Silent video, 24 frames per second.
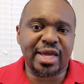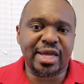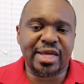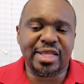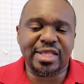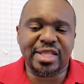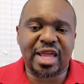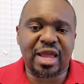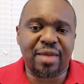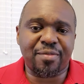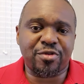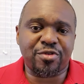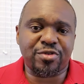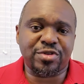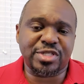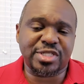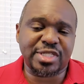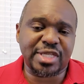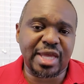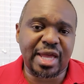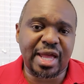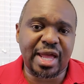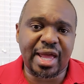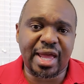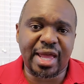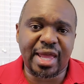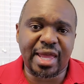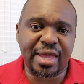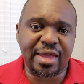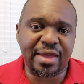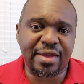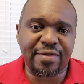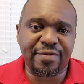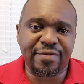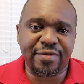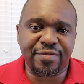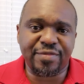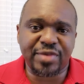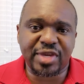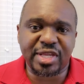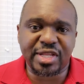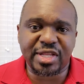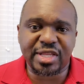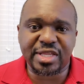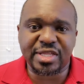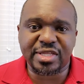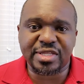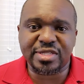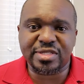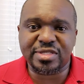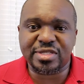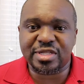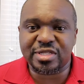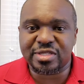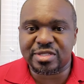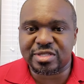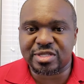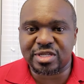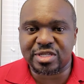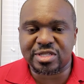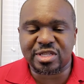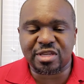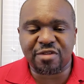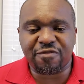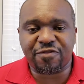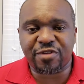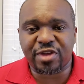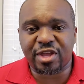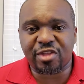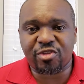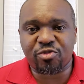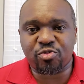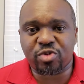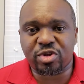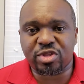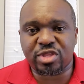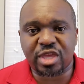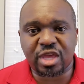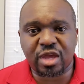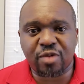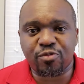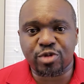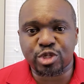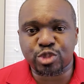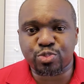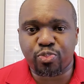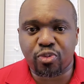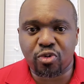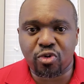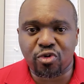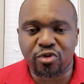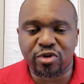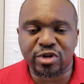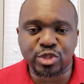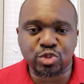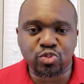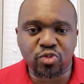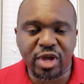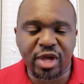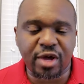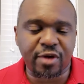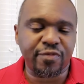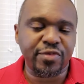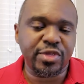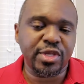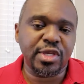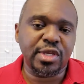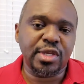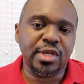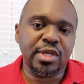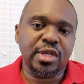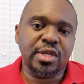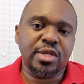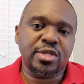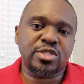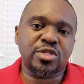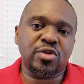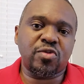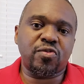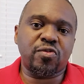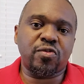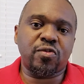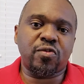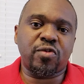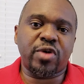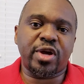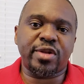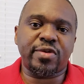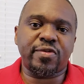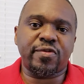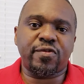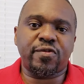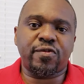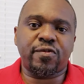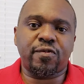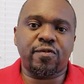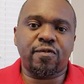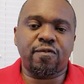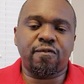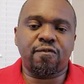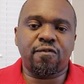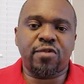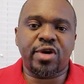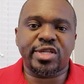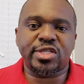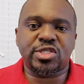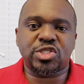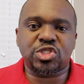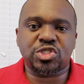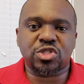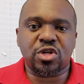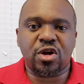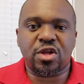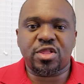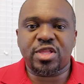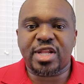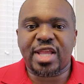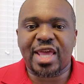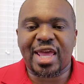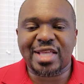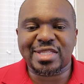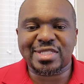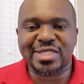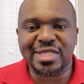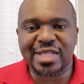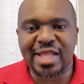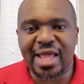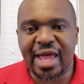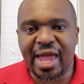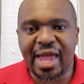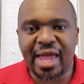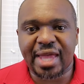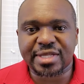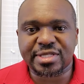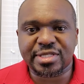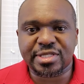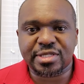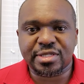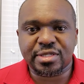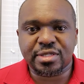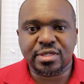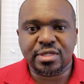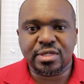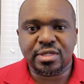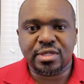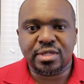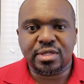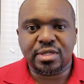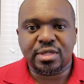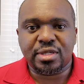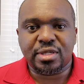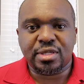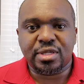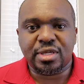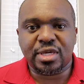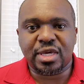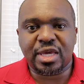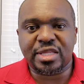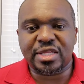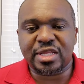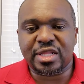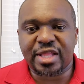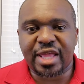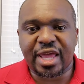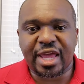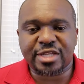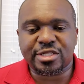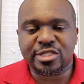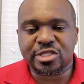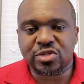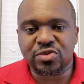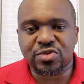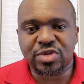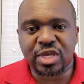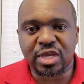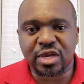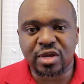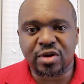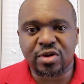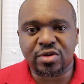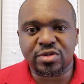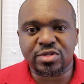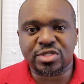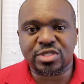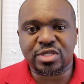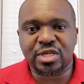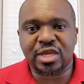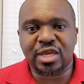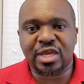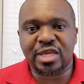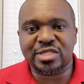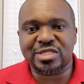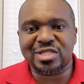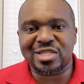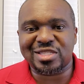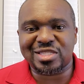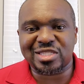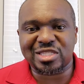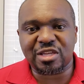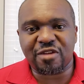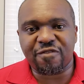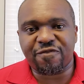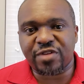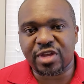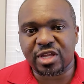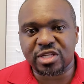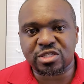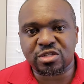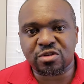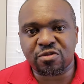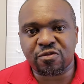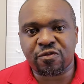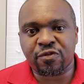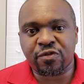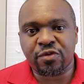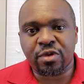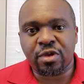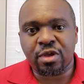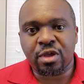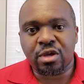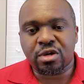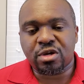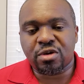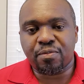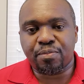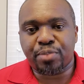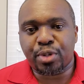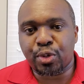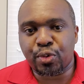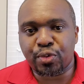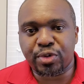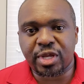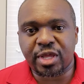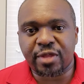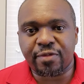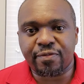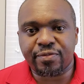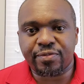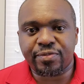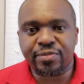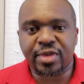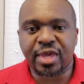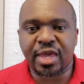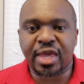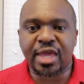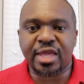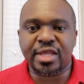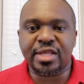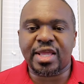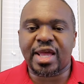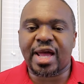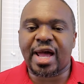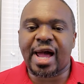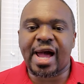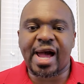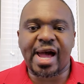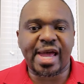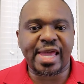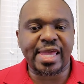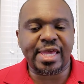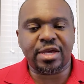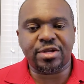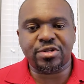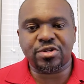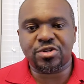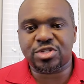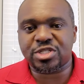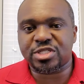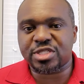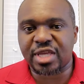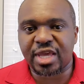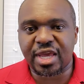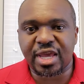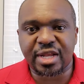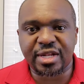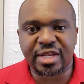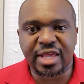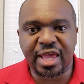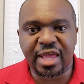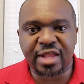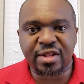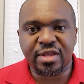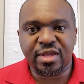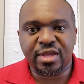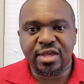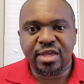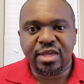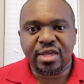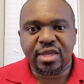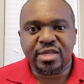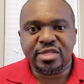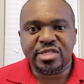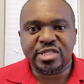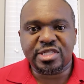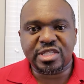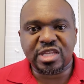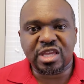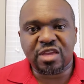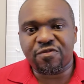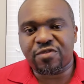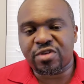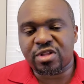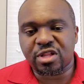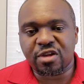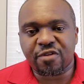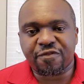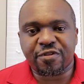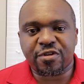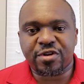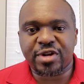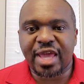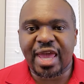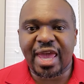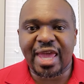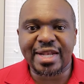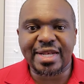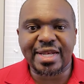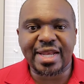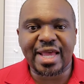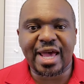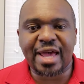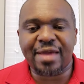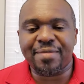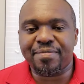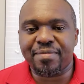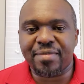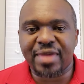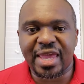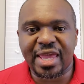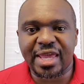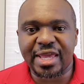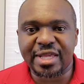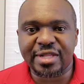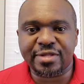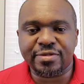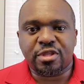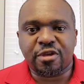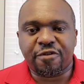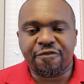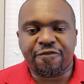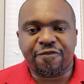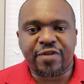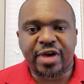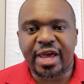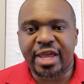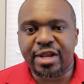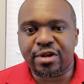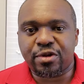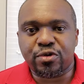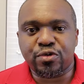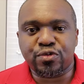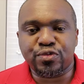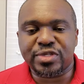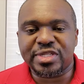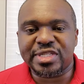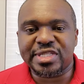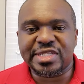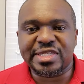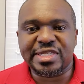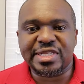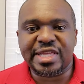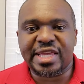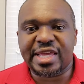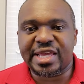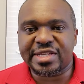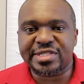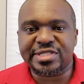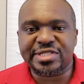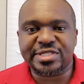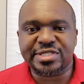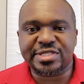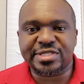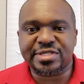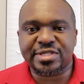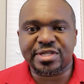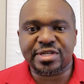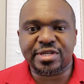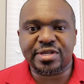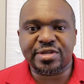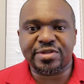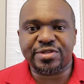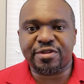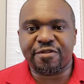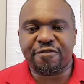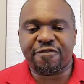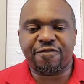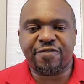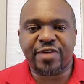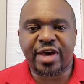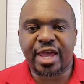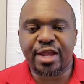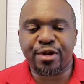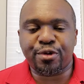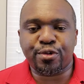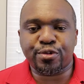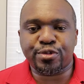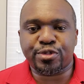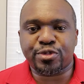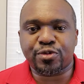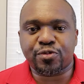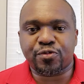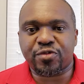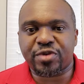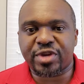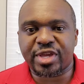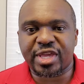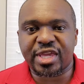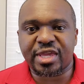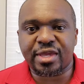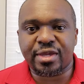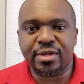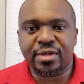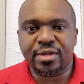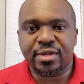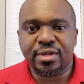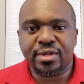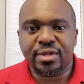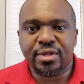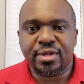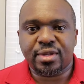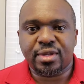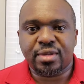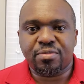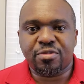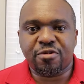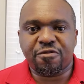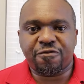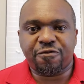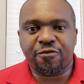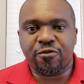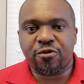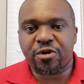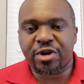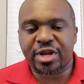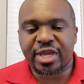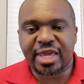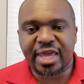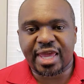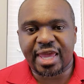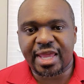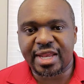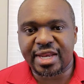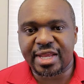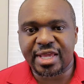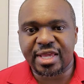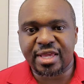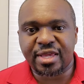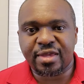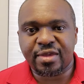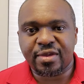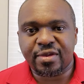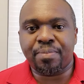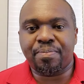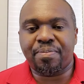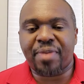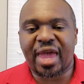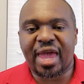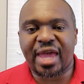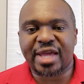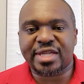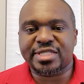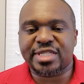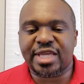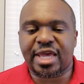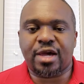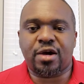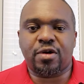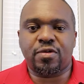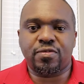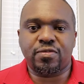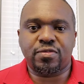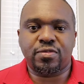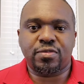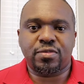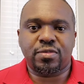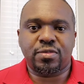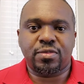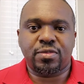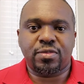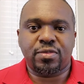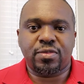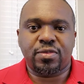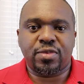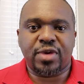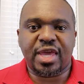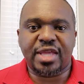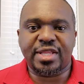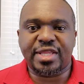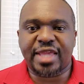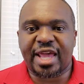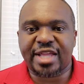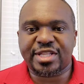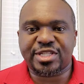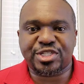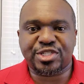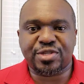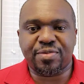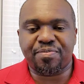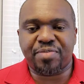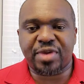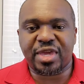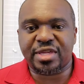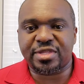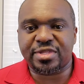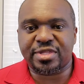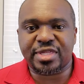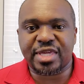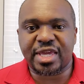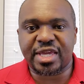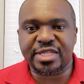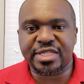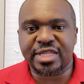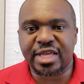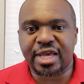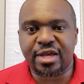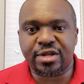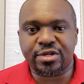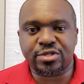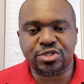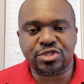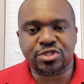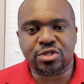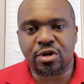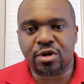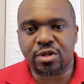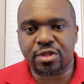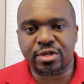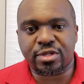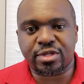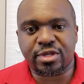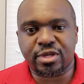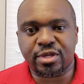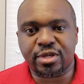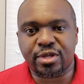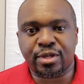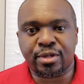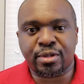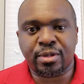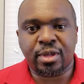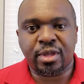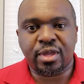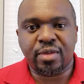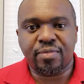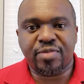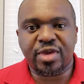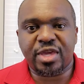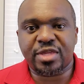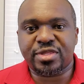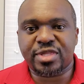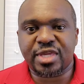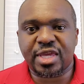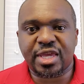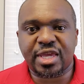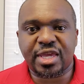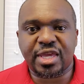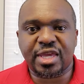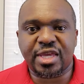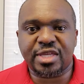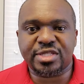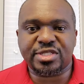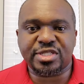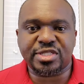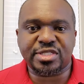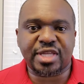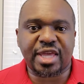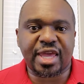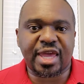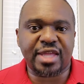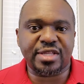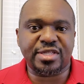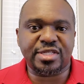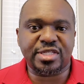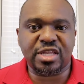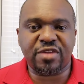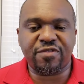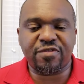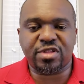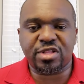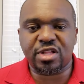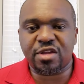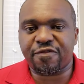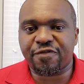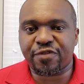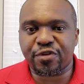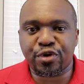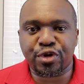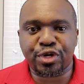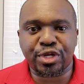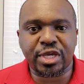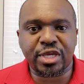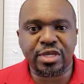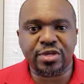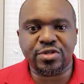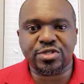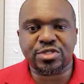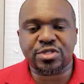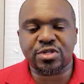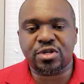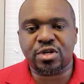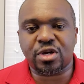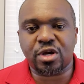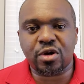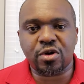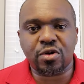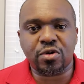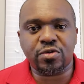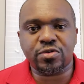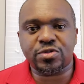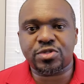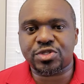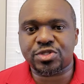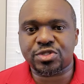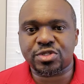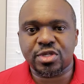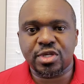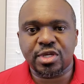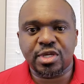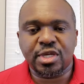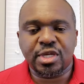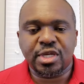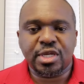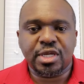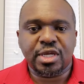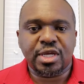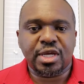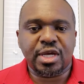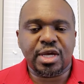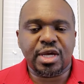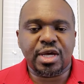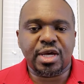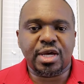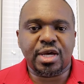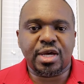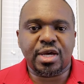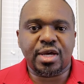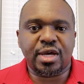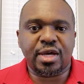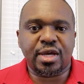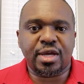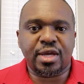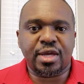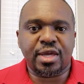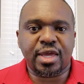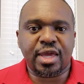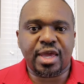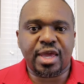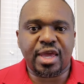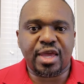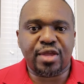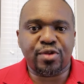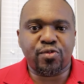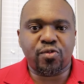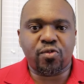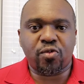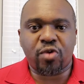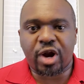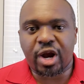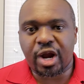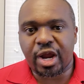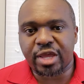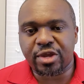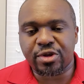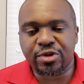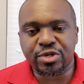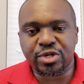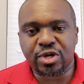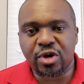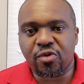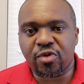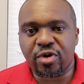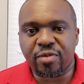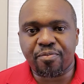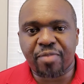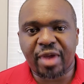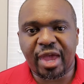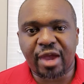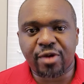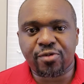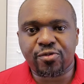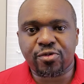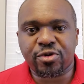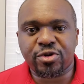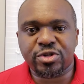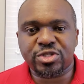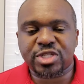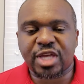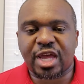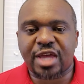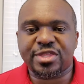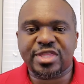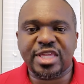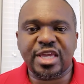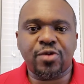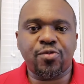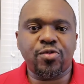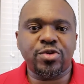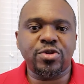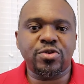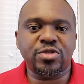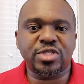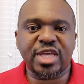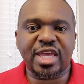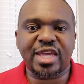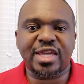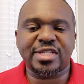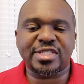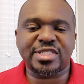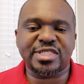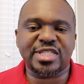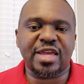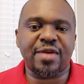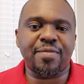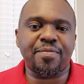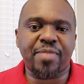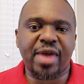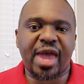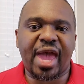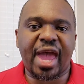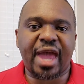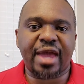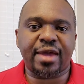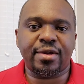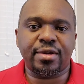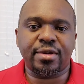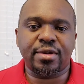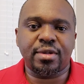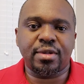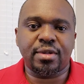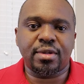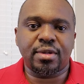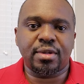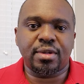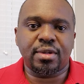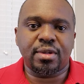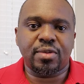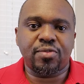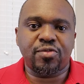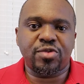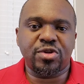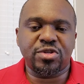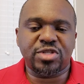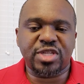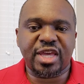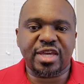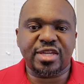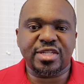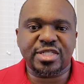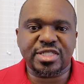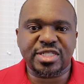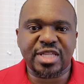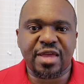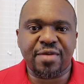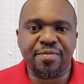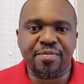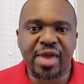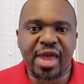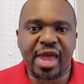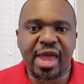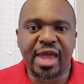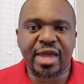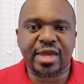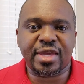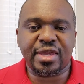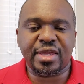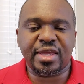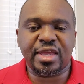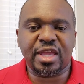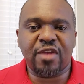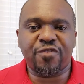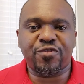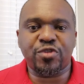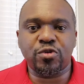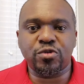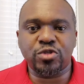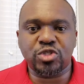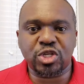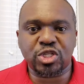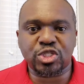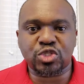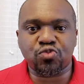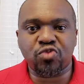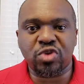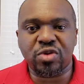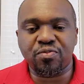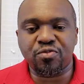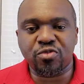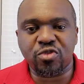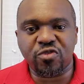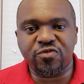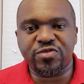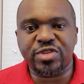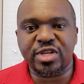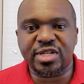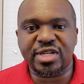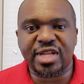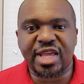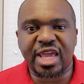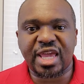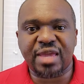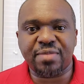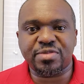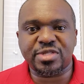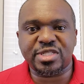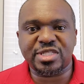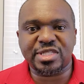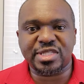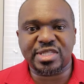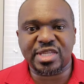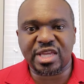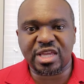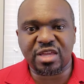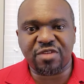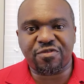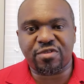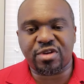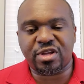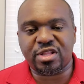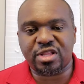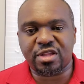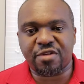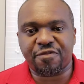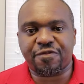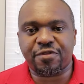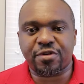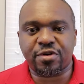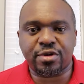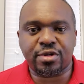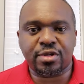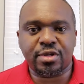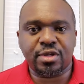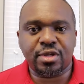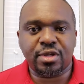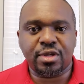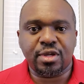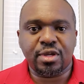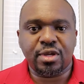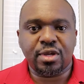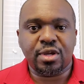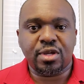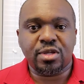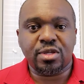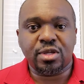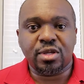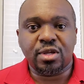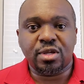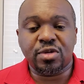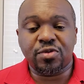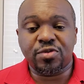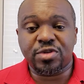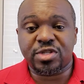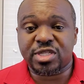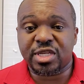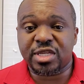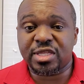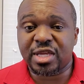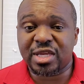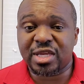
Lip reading: glamorous guy. I mean, the defense with him was poor as well. So what Charlotte has lacked in the last 2 years is a defensive component. And I understand that Steve Clifford had not made the final list, the final 3, before Kenny backed out. And that's the big thing down in Charlotte. The big thing is that Steve Clifford, he used to coach, and why are you going backwards? I think when you take a step back, if you just remove the name Steve Clifford, you would see